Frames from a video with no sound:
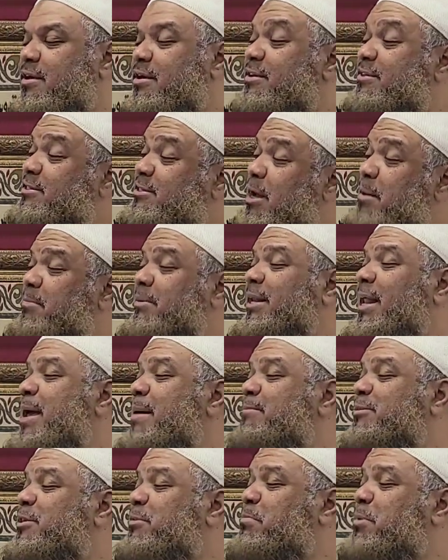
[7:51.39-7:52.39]
Some
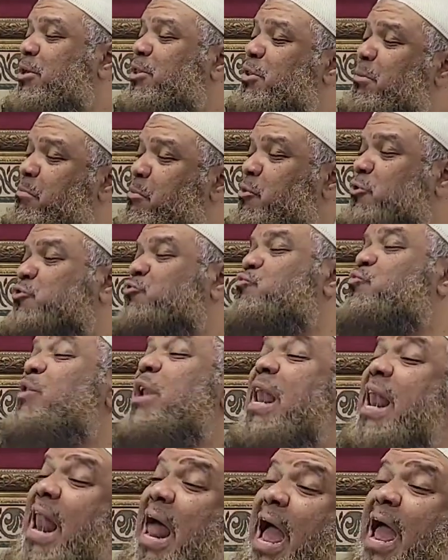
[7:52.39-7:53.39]
claim to be the most
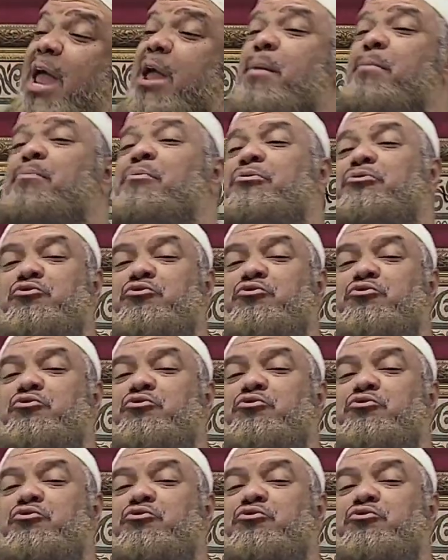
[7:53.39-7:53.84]
reliable,